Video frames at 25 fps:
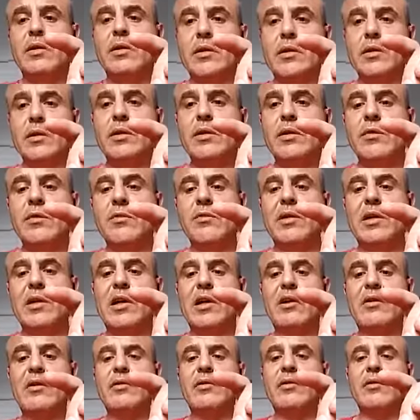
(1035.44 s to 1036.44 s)
Wow.
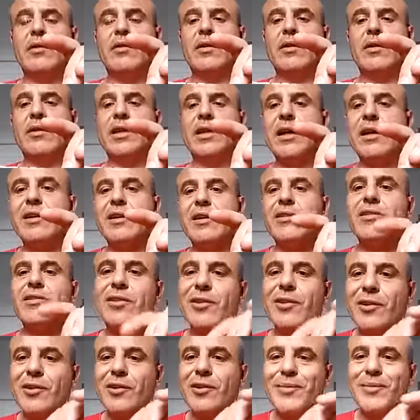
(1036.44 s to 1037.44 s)
Thank you so
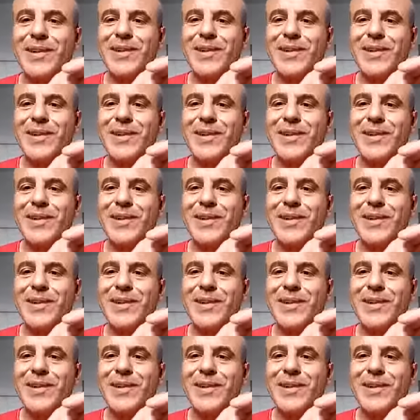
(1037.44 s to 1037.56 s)
much.